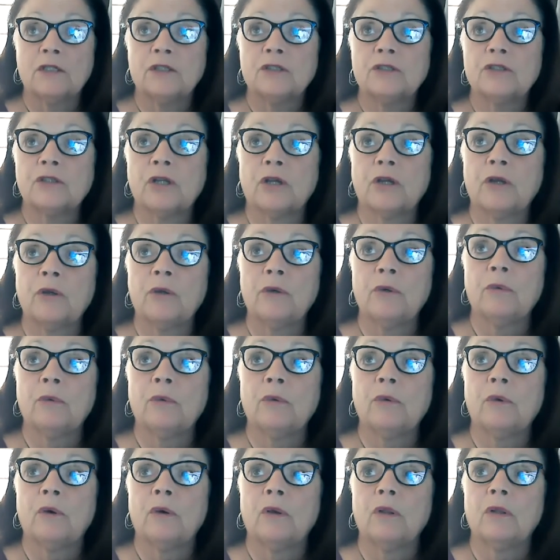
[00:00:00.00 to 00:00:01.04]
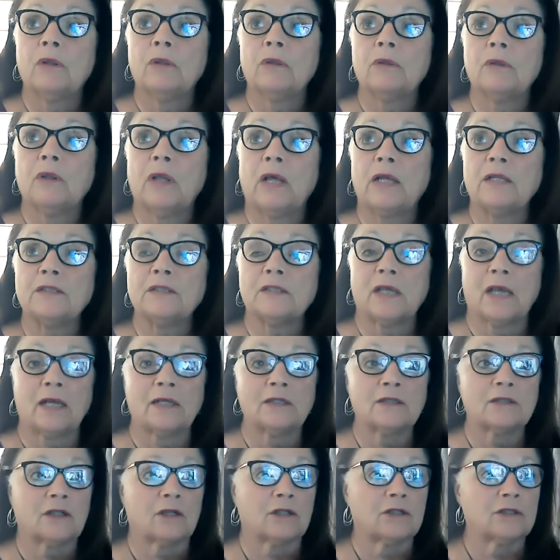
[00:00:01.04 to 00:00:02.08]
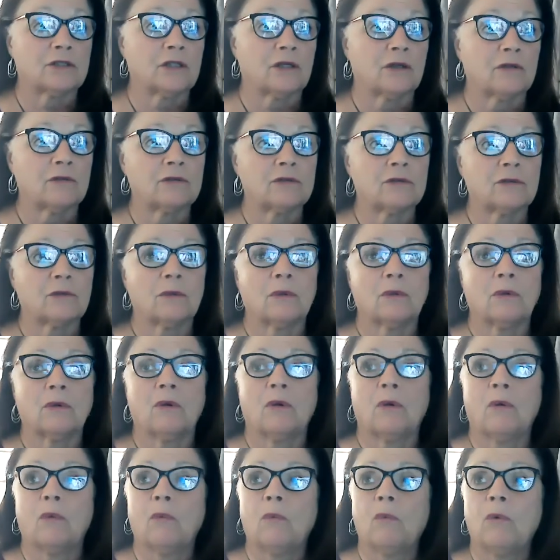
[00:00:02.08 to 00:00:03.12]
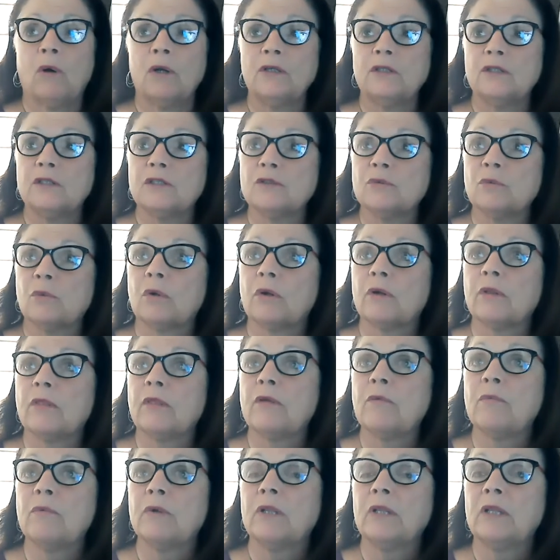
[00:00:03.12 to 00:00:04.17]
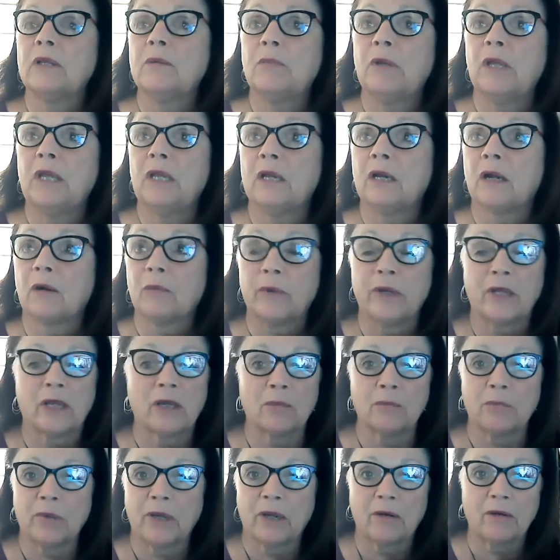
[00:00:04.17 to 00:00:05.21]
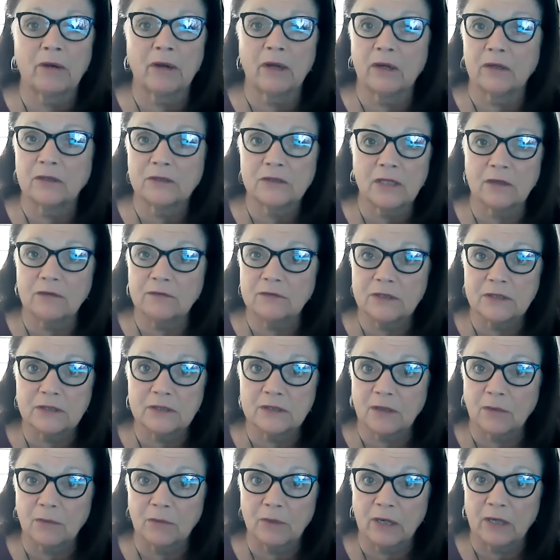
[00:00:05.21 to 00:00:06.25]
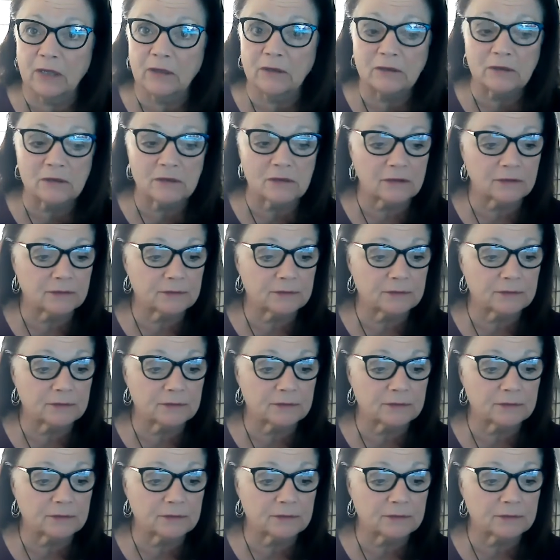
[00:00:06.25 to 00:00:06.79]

So let's ask ourselves, what does worthy really mean? Are we comparing ourselves to someone else?